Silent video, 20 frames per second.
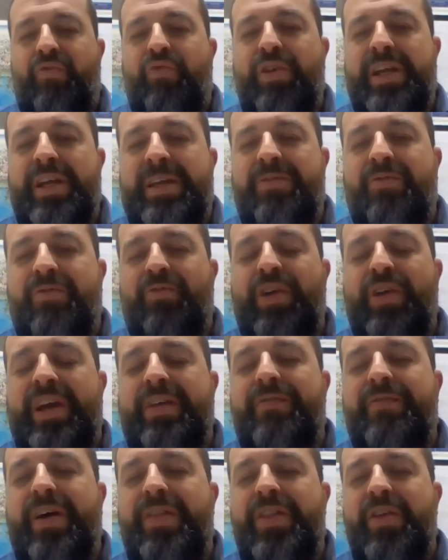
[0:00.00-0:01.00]

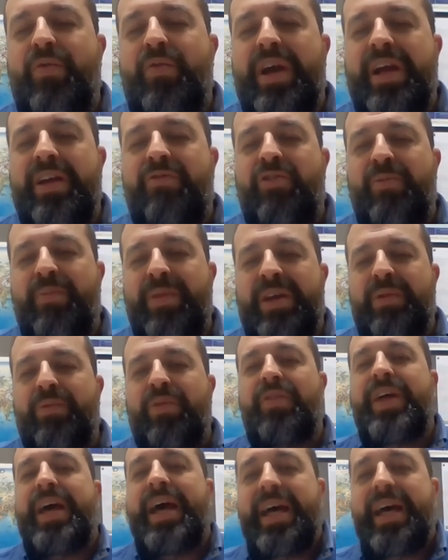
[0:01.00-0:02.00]
reinvent the wheel and repeat
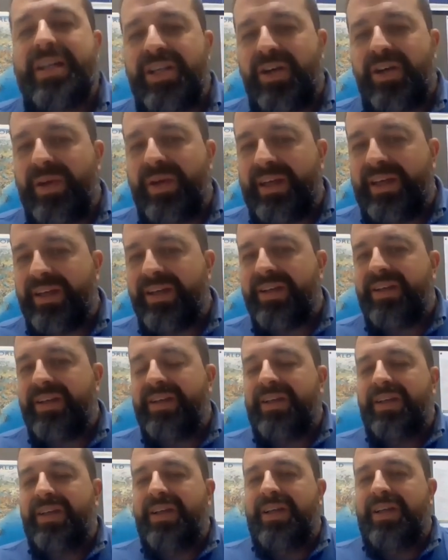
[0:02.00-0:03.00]
what they're doing.
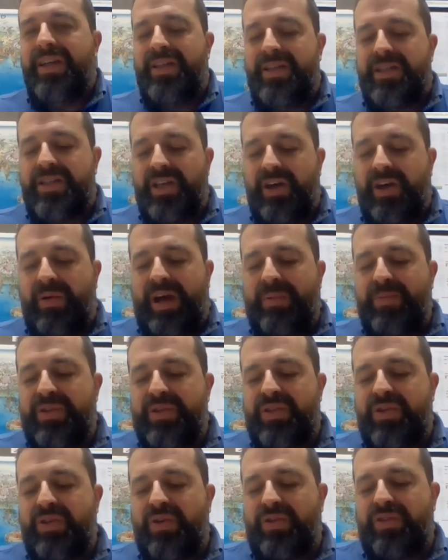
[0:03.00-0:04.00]
And so I'm
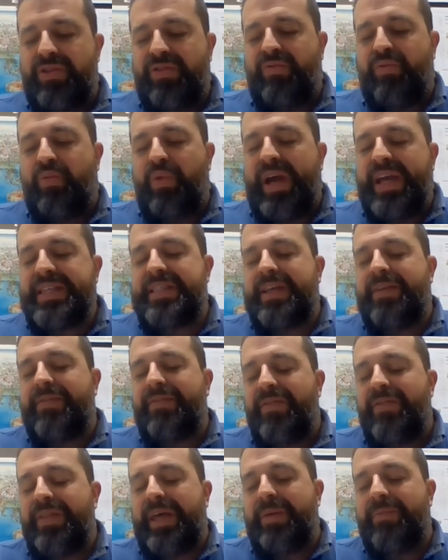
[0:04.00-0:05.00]
sort of waiting
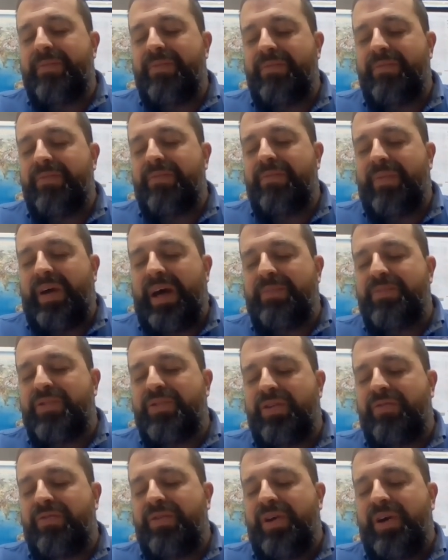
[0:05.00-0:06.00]
for them. I'm
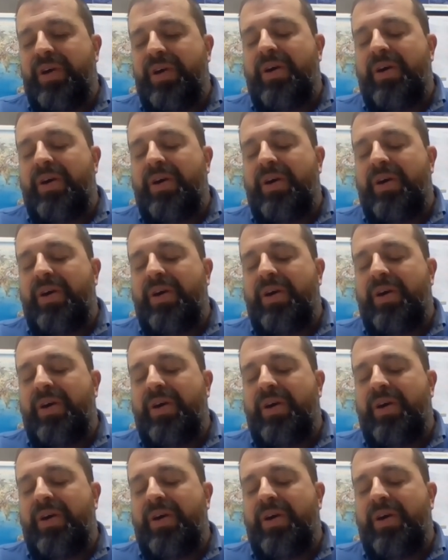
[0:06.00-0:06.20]
sort of